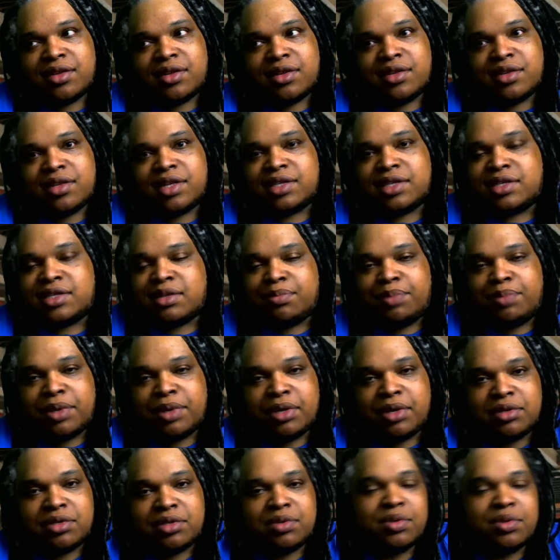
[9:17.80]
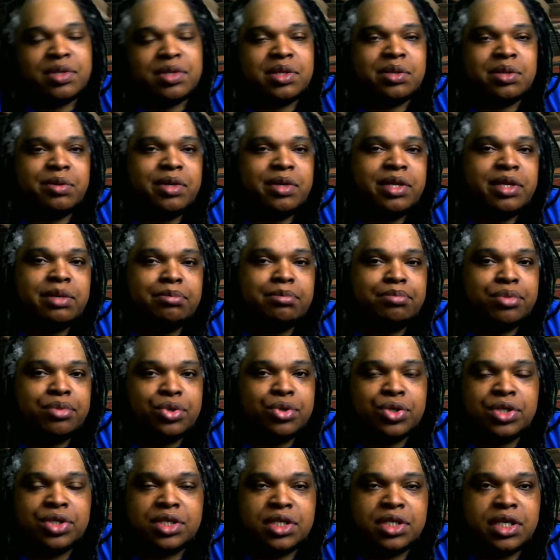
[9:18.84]
this appeal to authority
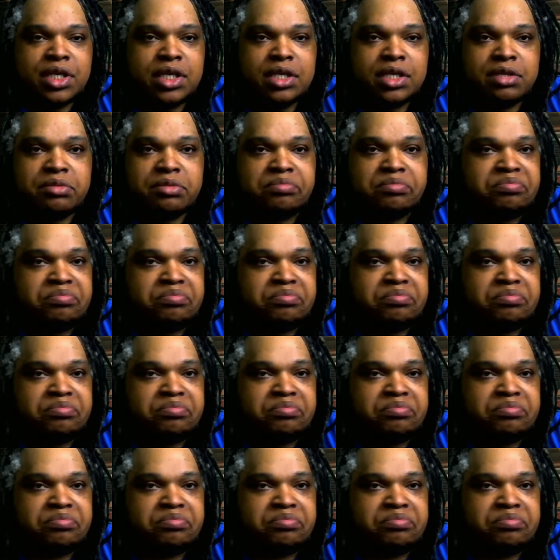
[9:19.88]
bullshit,